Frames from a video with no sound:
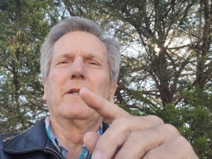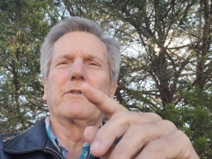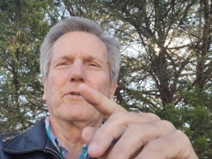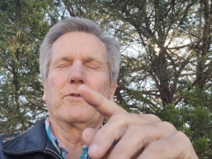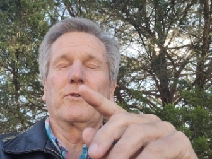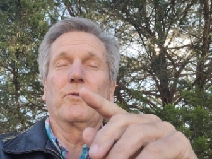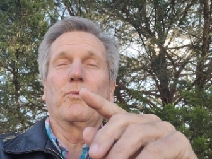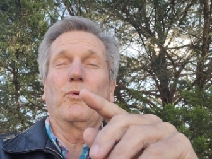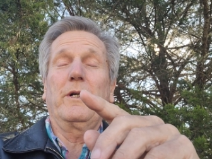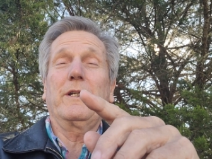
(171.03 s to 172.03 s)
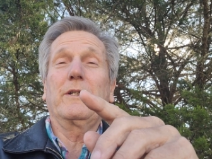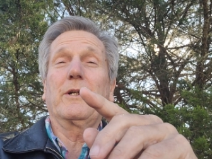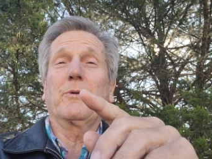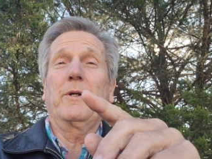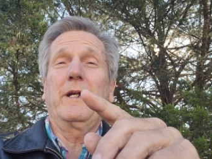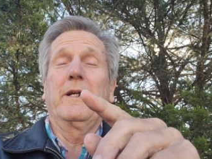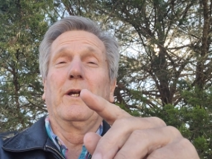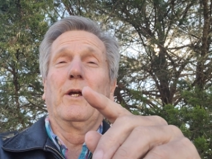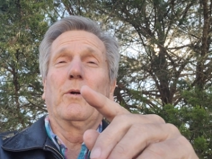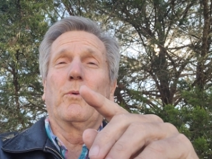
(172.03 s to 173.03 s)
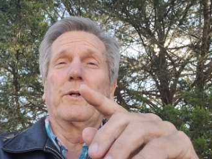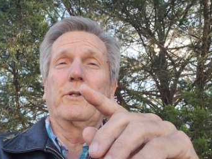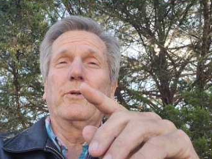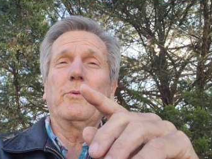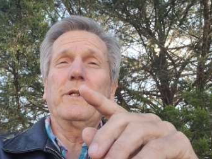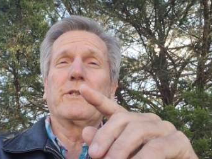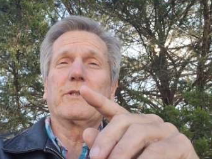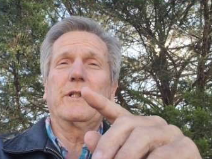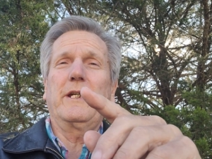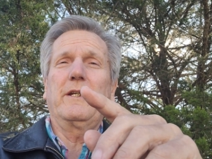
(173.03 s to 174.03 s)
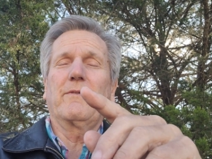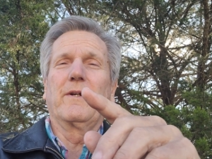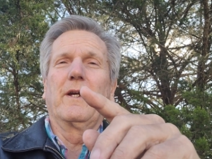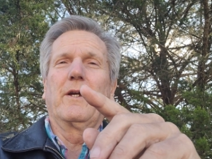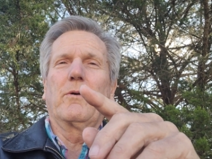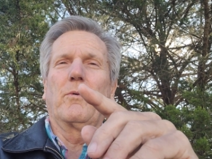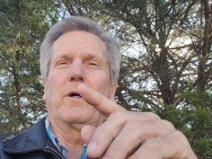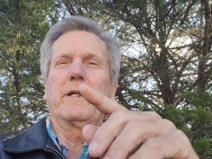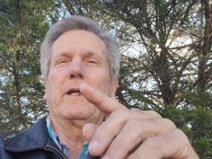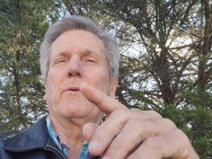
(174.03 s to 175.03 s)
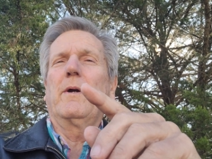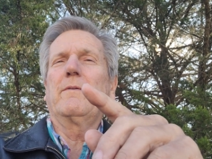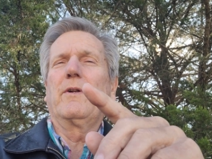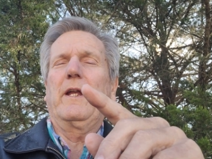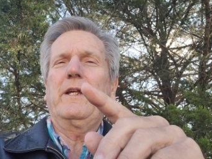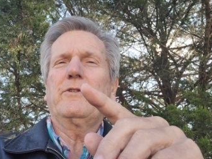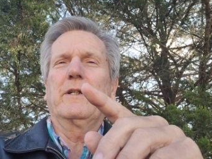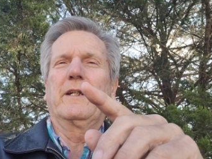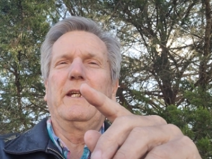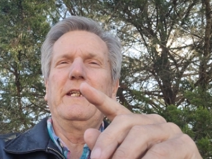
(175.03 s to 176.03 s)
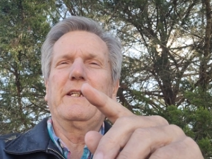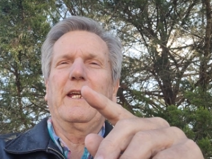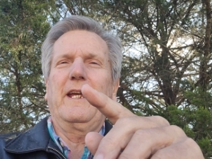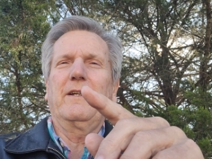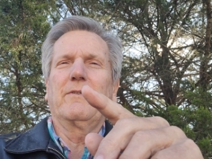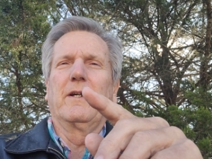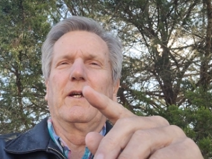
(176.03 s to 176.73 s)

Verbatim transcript: So, to what degree will you receive what revelation he gave